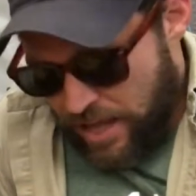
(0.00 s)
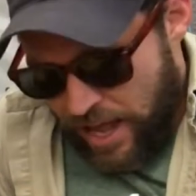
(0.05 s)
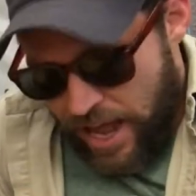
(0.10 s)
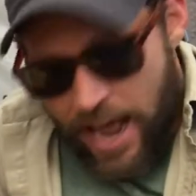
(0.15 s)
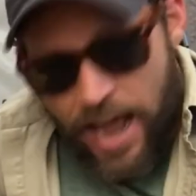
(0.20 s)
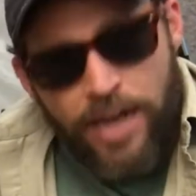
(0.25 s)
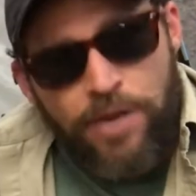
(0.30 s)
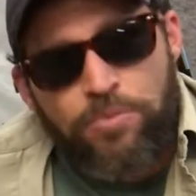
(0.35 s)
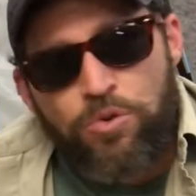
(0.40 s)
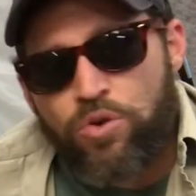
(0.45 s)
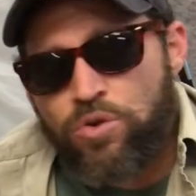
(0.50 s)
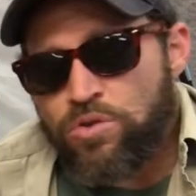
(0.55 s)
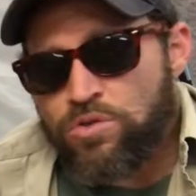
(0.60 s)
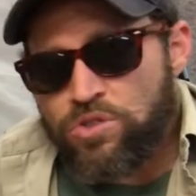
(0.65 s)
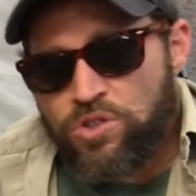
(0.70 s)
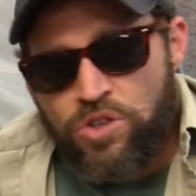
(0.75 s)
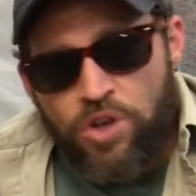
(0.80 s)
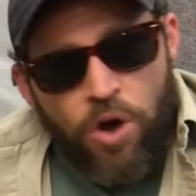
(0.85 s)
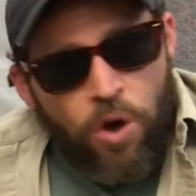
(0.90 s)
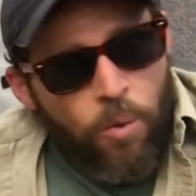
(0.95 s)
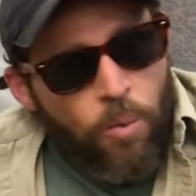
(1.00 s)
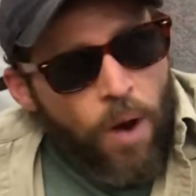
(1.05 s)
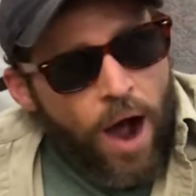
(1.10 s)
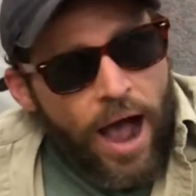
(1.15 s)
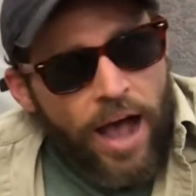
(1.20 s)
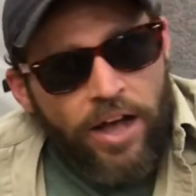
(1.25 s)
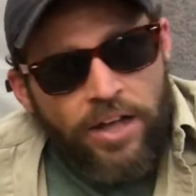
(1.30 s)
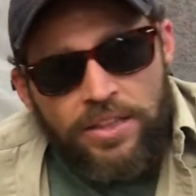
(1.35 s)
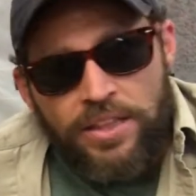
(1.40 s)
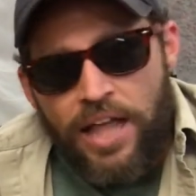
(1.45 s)
Animals,
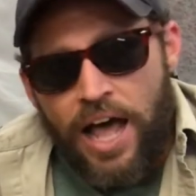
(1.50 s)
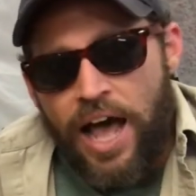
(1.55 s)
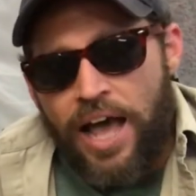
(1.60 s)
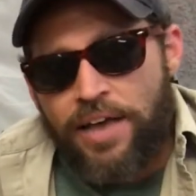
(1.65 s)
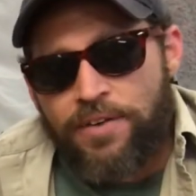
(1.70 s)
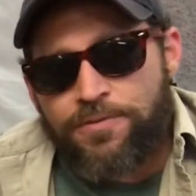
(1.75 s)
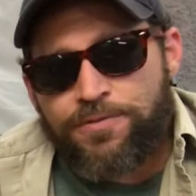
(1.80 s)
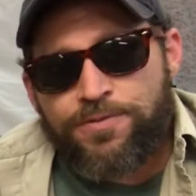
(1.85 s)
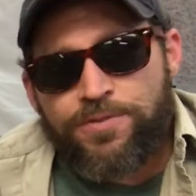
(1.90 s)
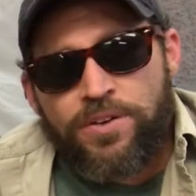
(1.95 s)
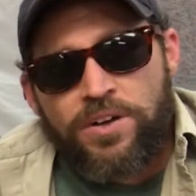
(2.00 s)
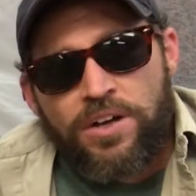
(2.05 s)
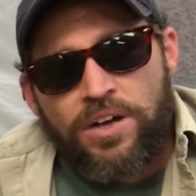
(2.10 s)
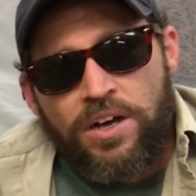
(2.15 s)
wildlife.